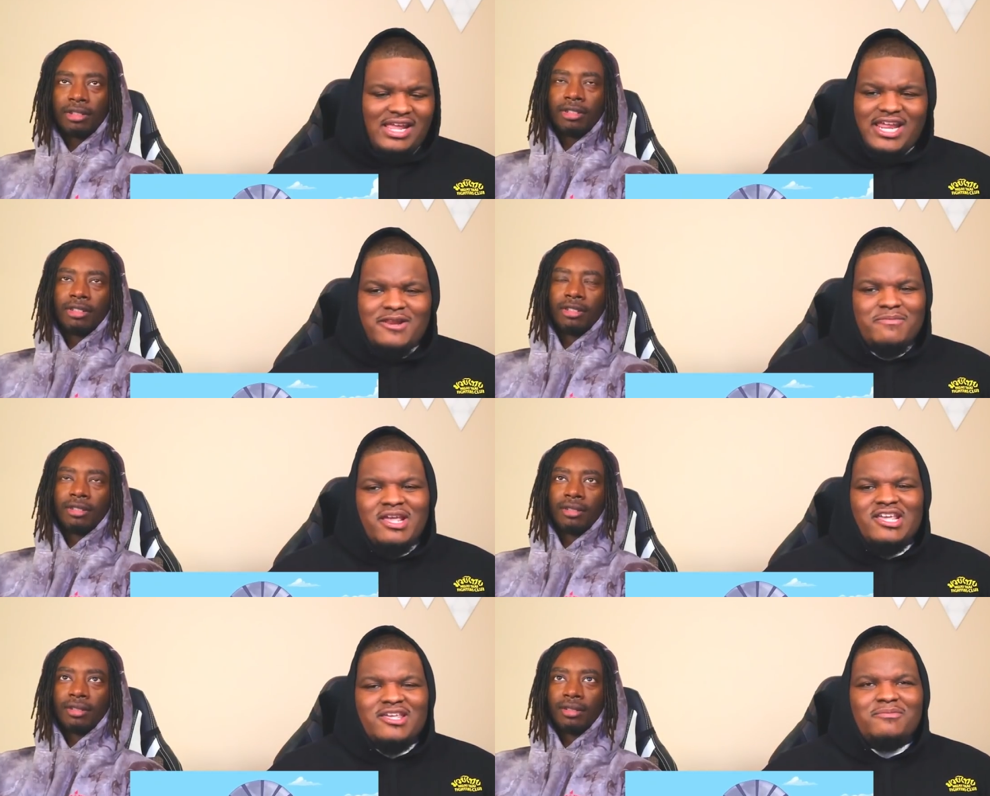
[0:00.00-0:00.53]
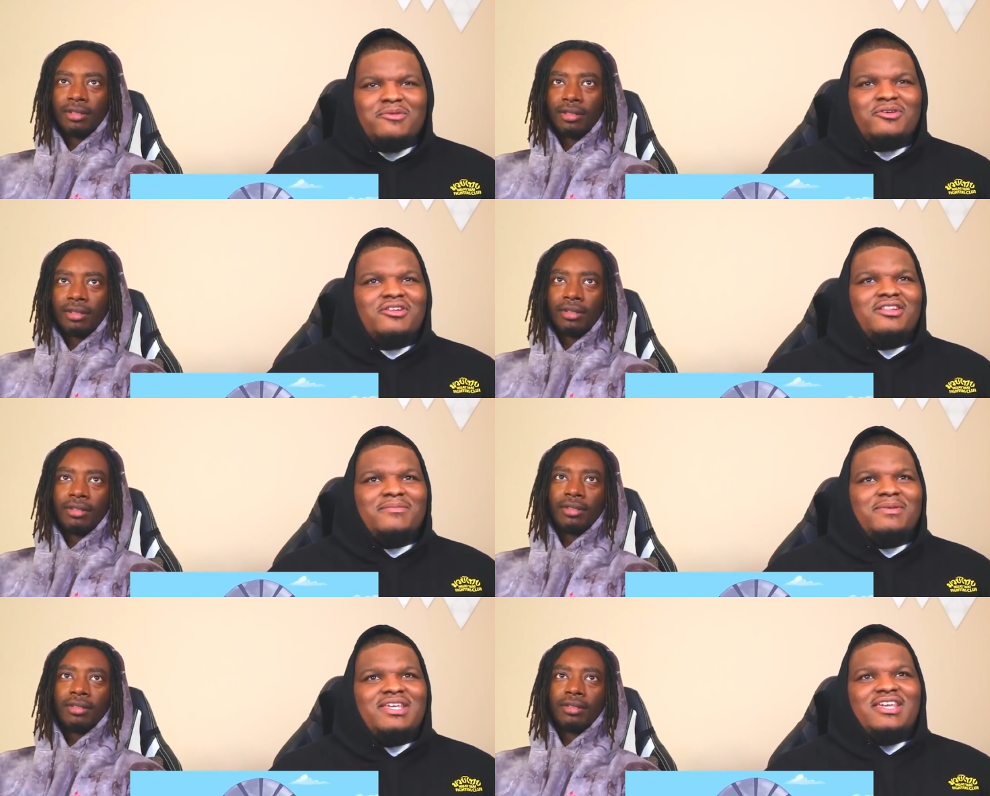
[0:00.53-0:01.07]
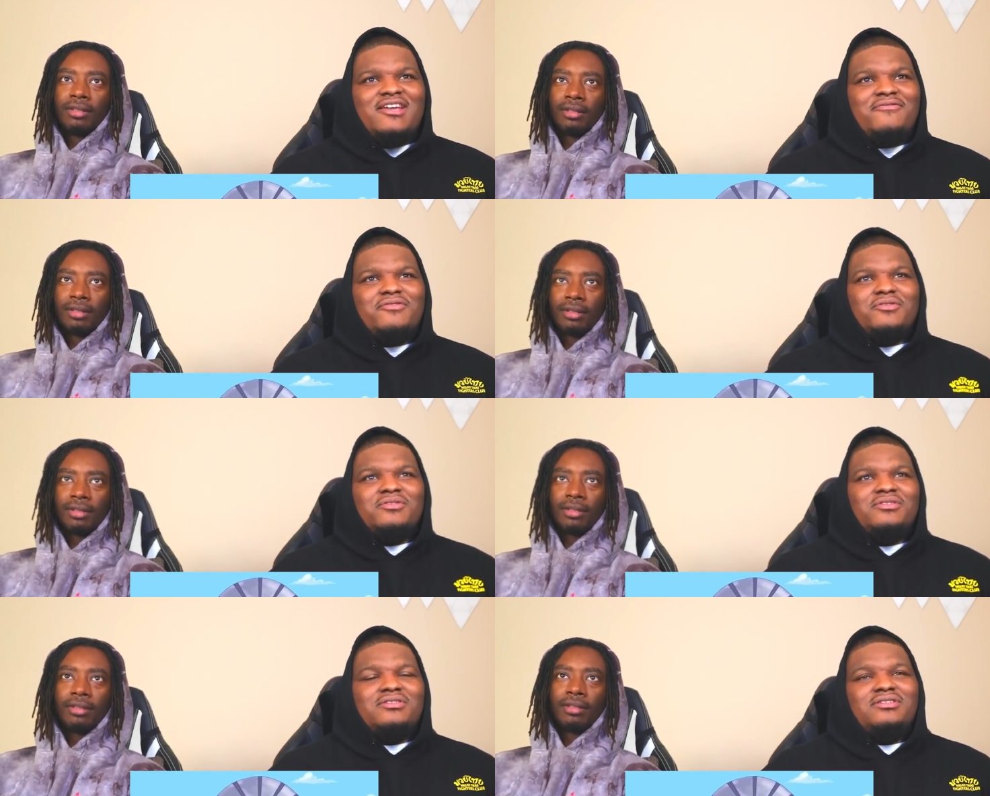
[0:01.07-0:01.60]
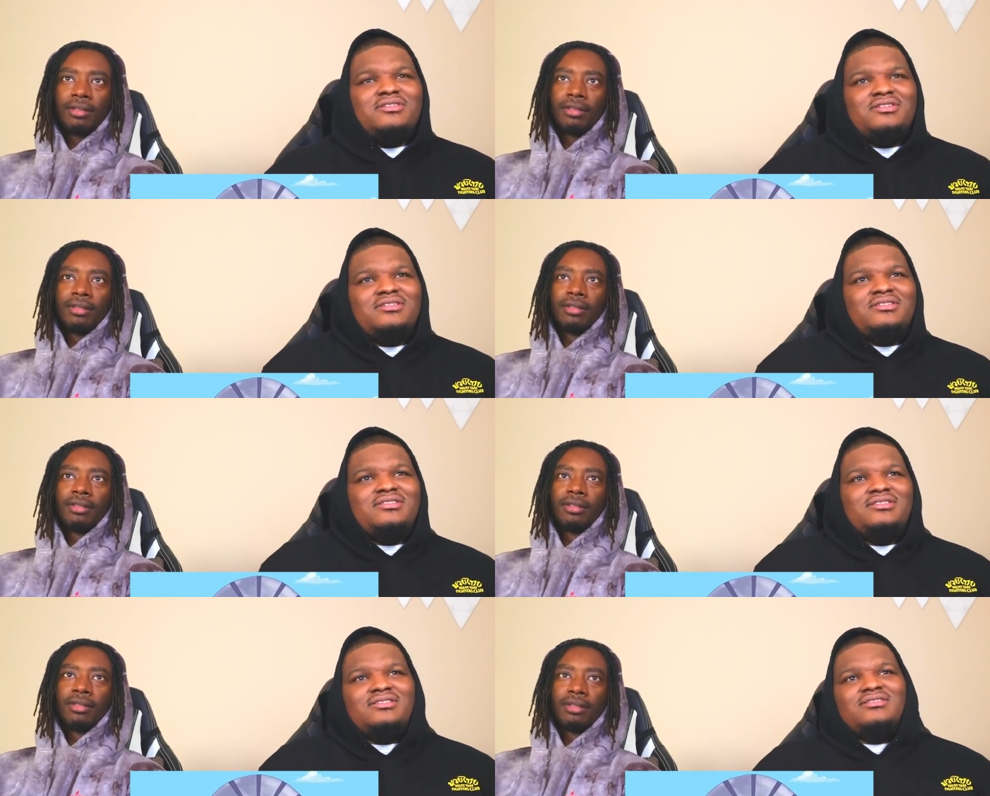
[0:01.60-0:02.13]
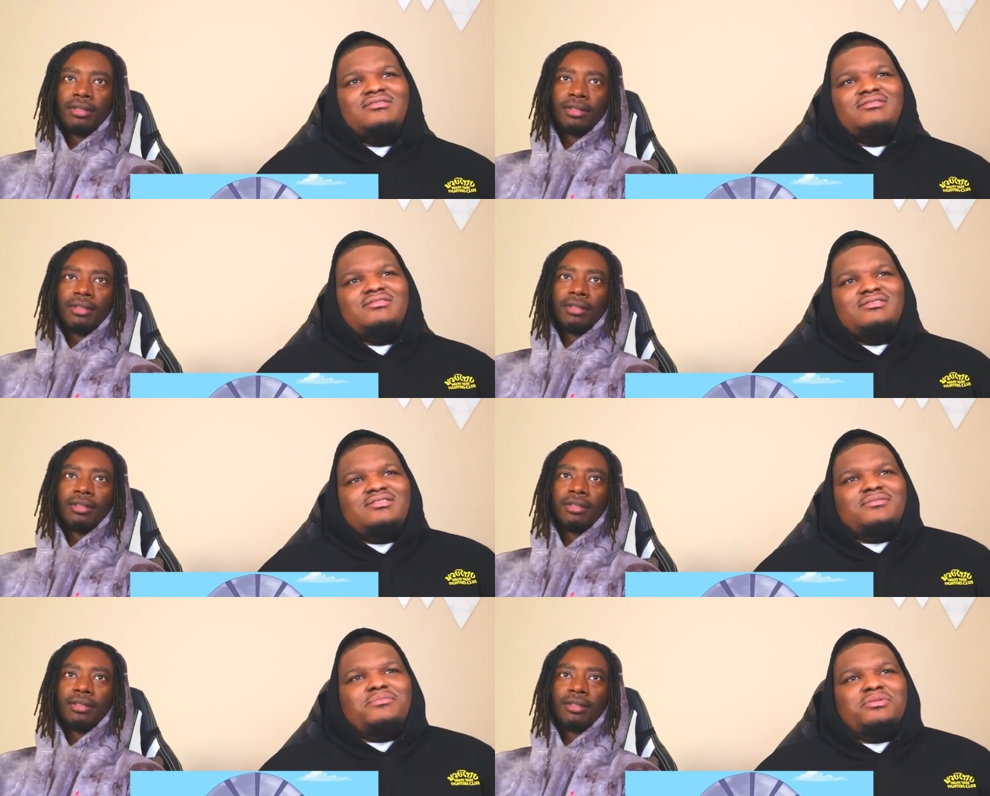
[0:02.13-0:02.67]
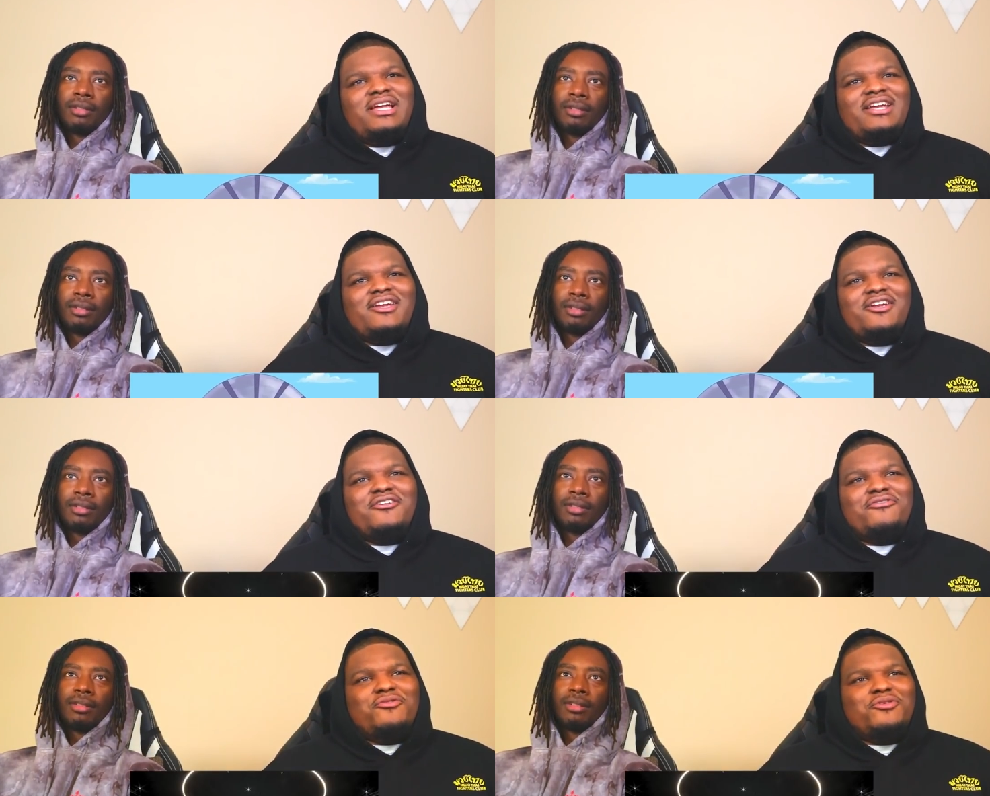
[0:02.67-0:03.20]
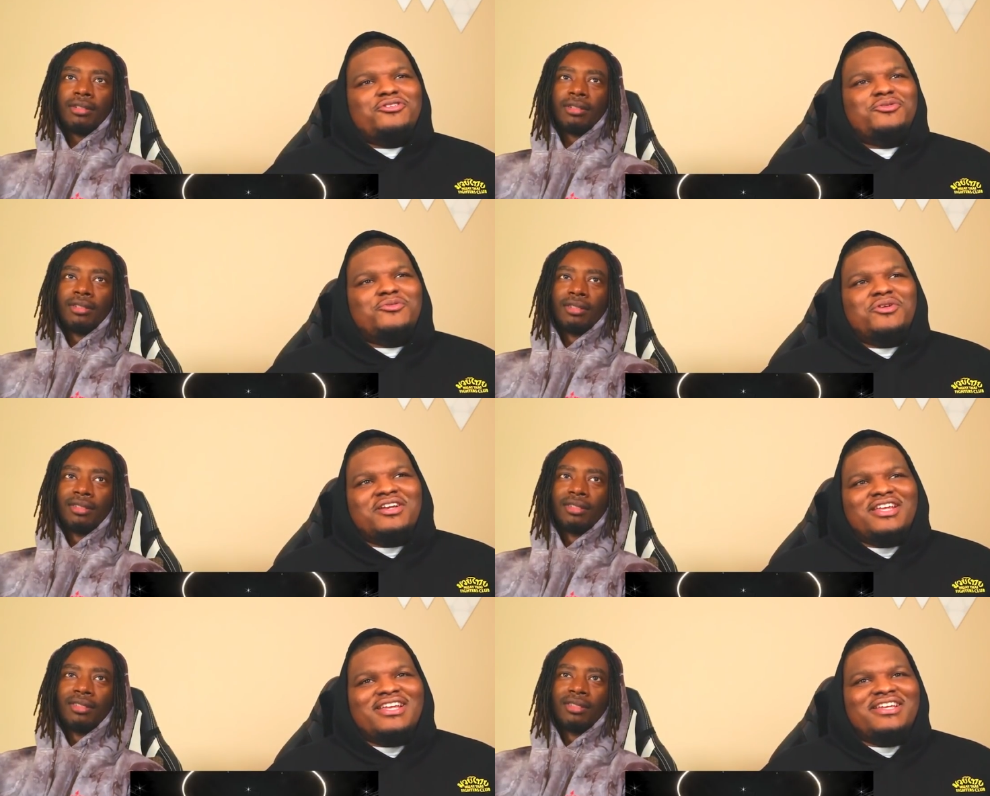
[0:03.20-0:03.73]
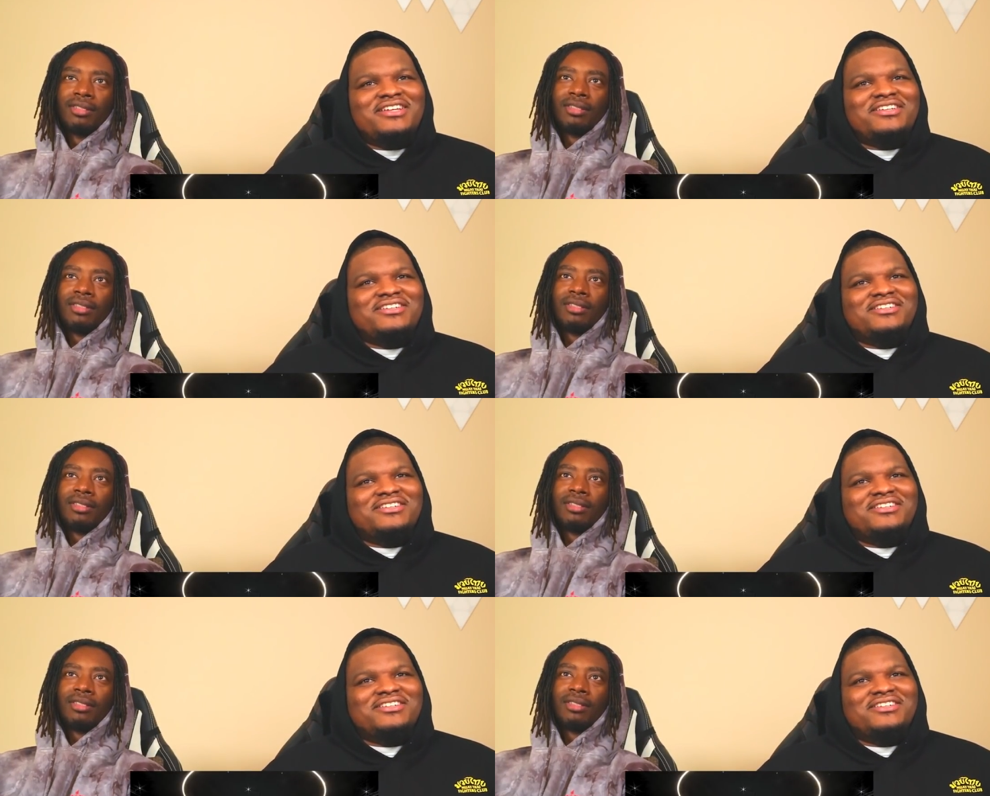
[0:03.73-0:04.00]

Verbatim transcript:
Speaker 1: Anime community, be careful. Black Air Force One E.